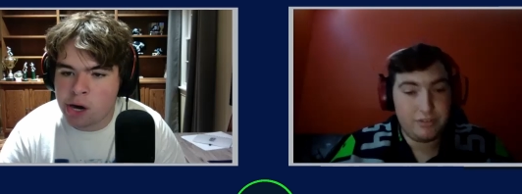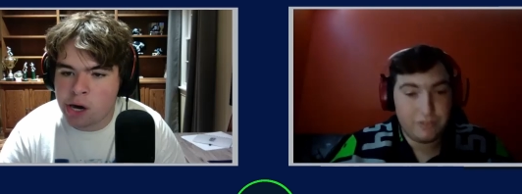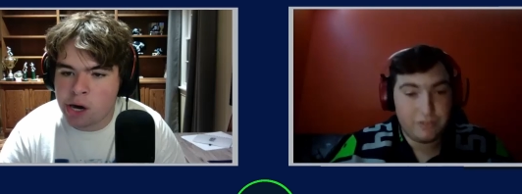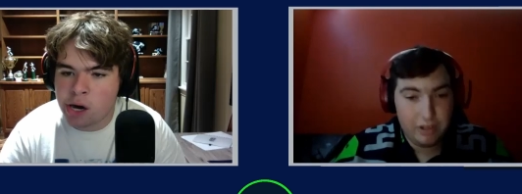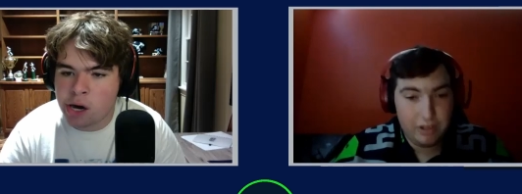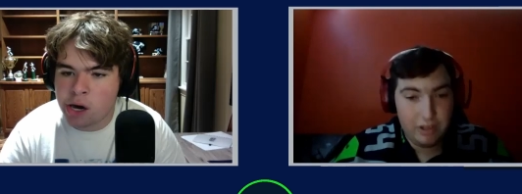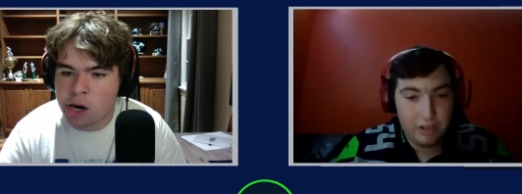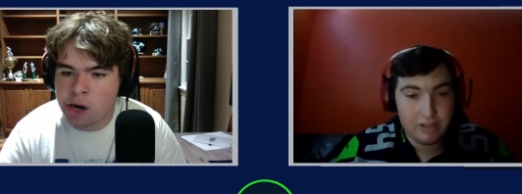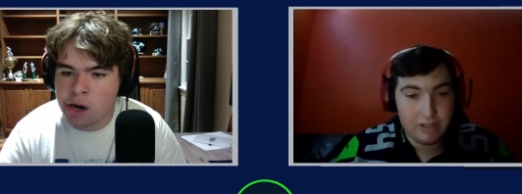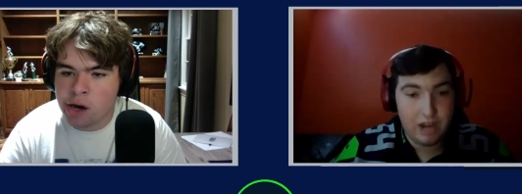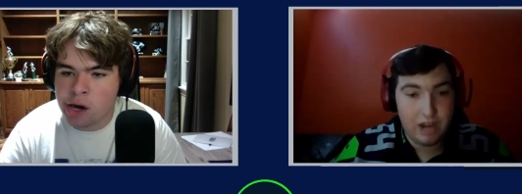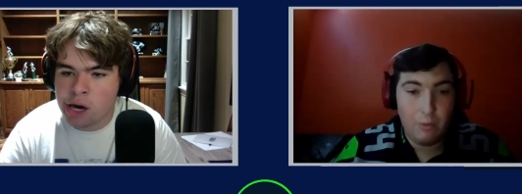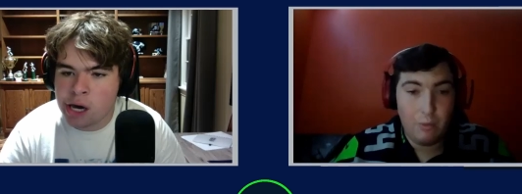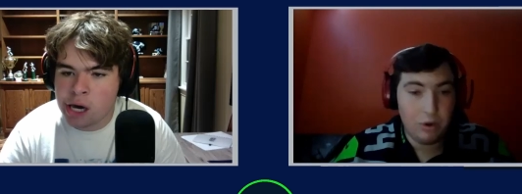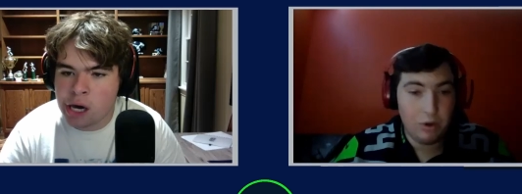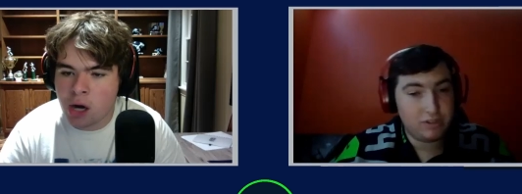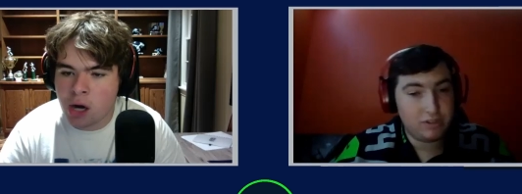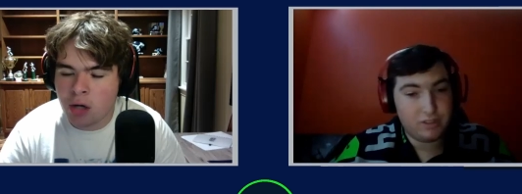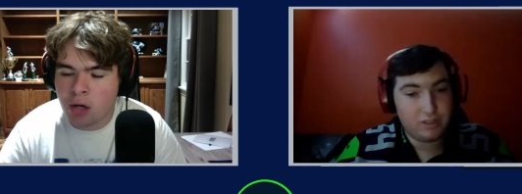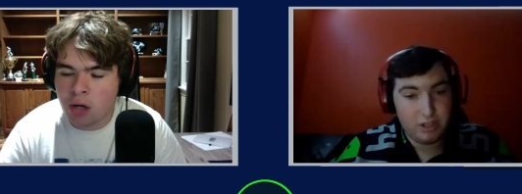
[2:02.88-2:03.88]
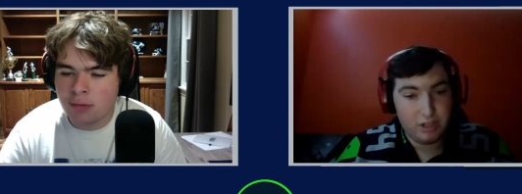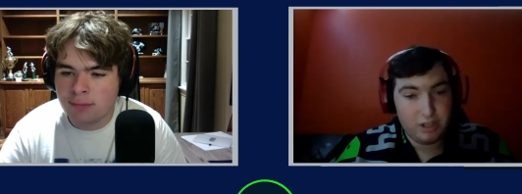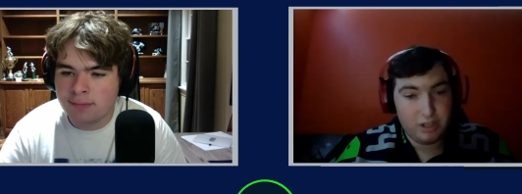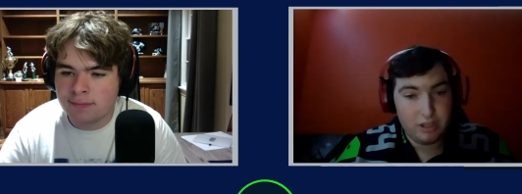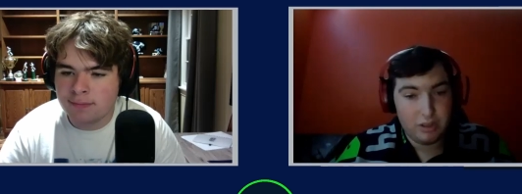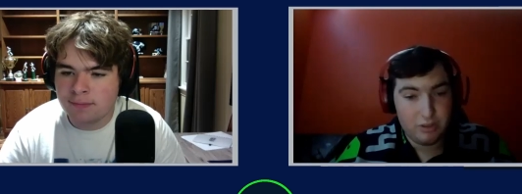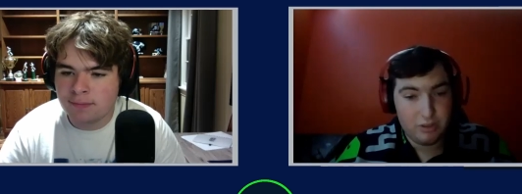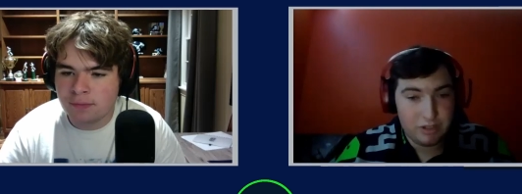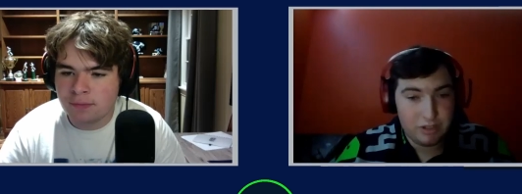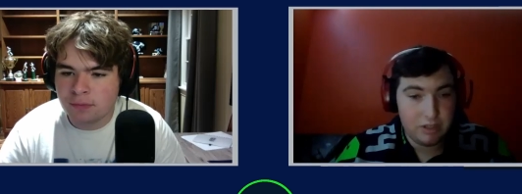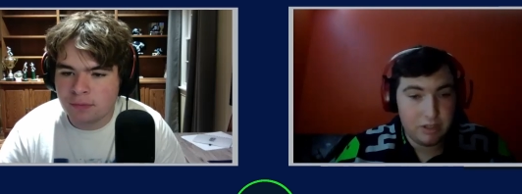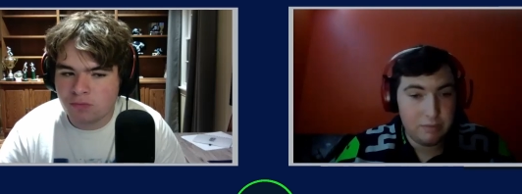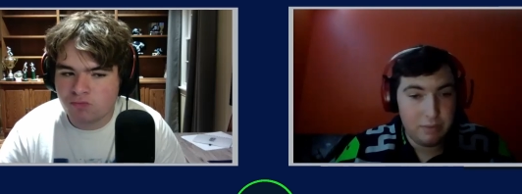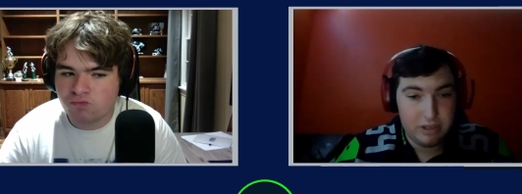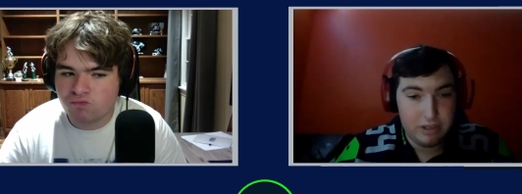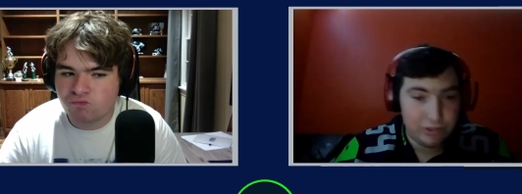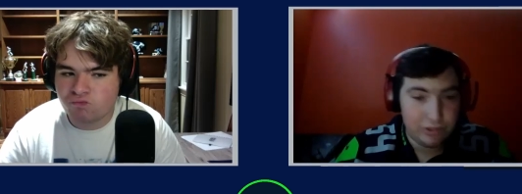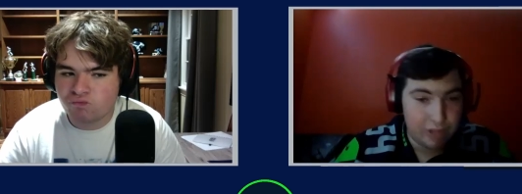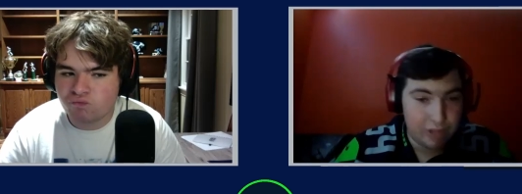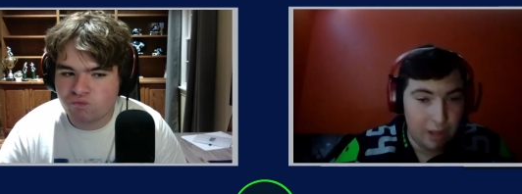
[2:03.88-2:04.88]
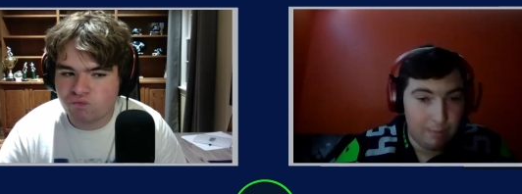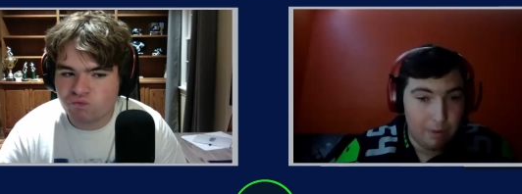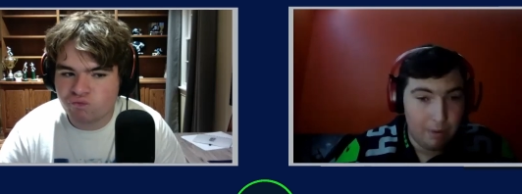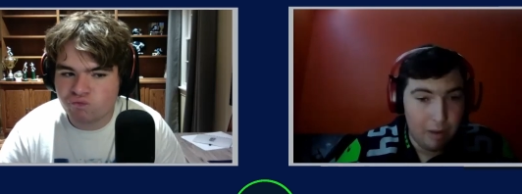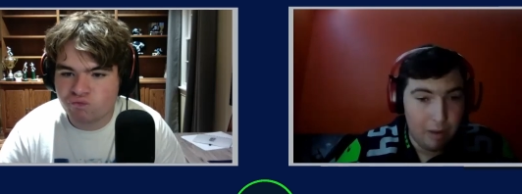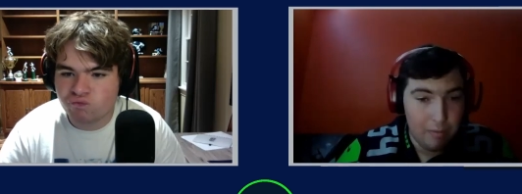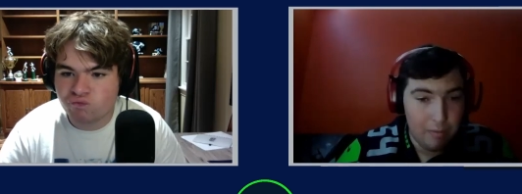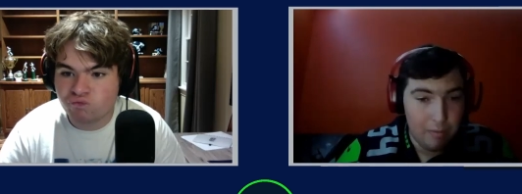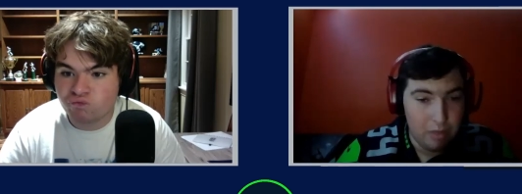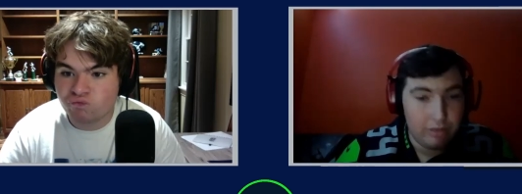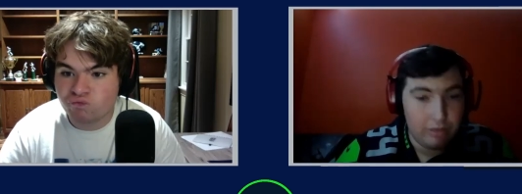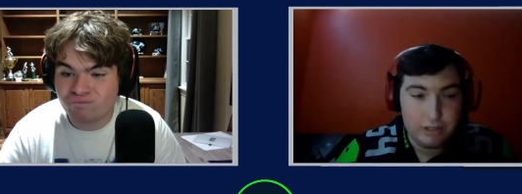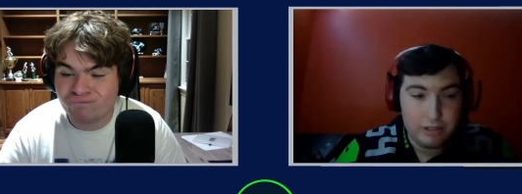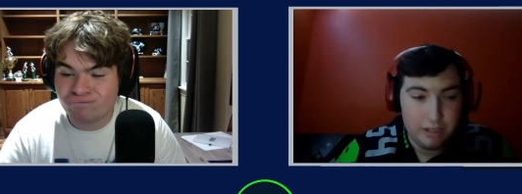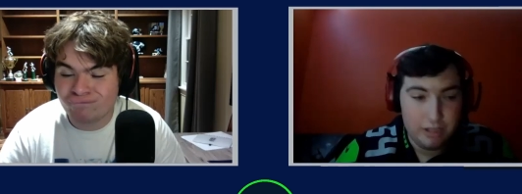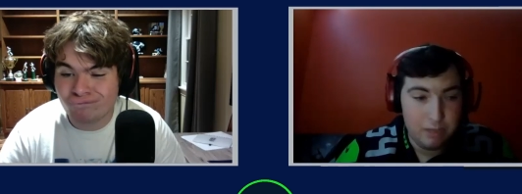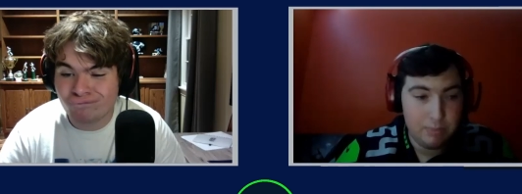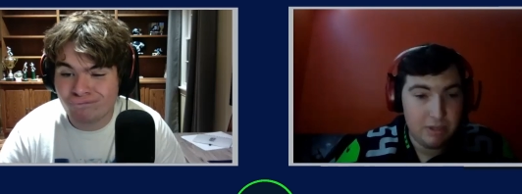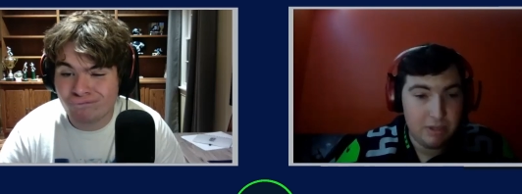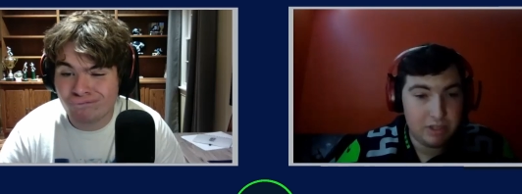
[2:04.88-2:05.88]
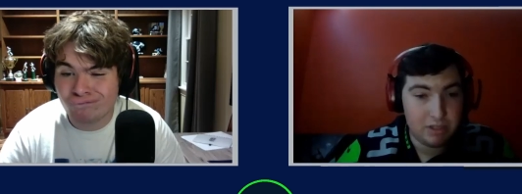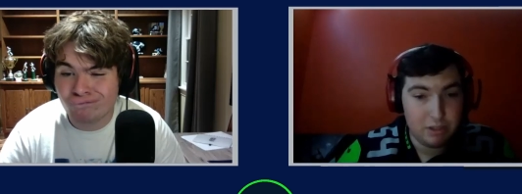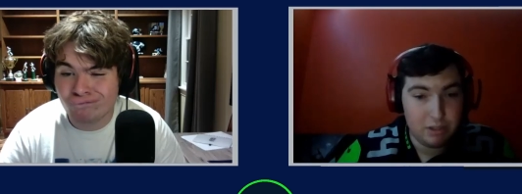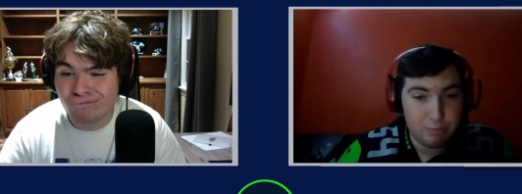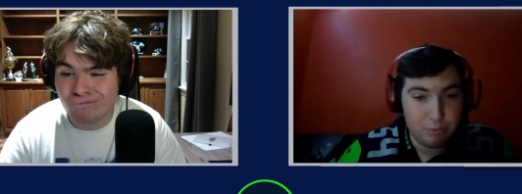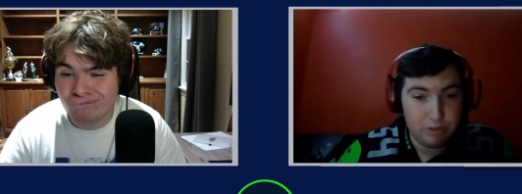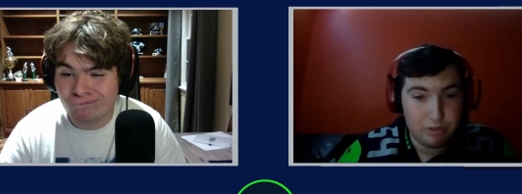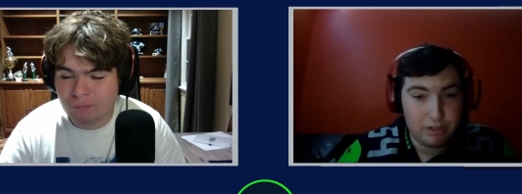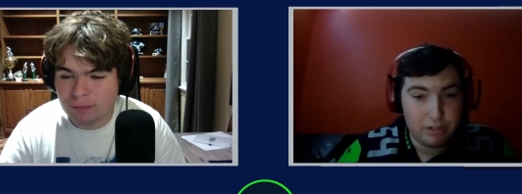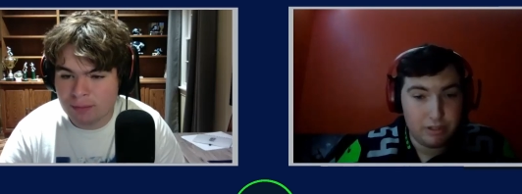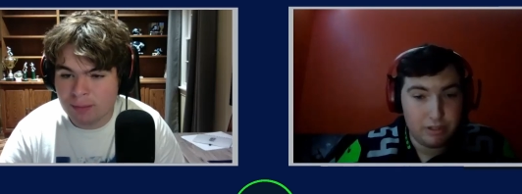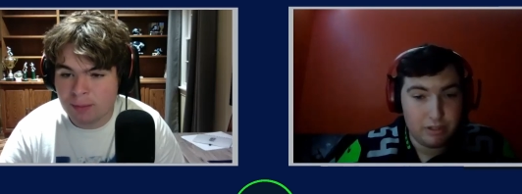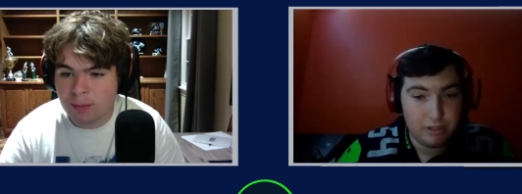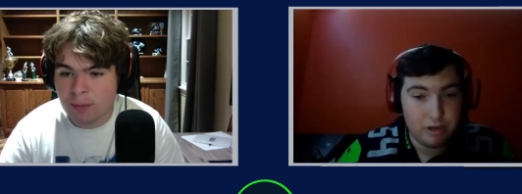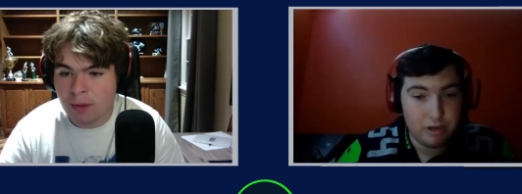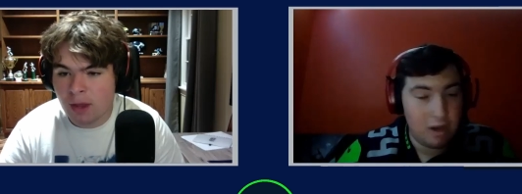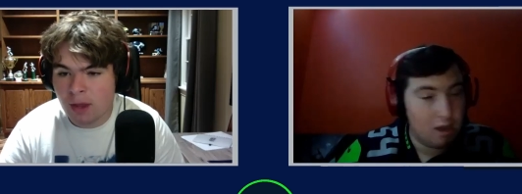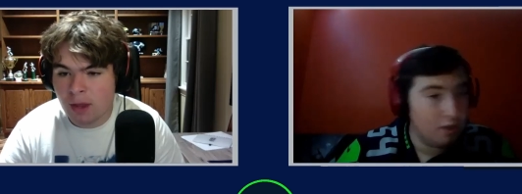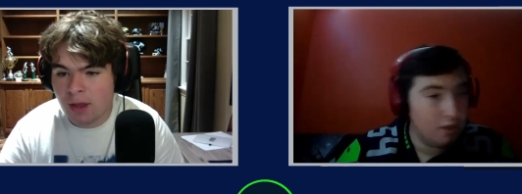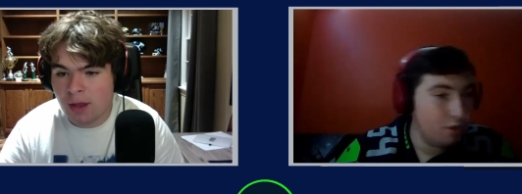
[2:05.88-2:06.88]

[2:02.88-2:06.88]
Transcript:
Speaker 1: to see is I want to see the D B step up. The D Bs in the preseason,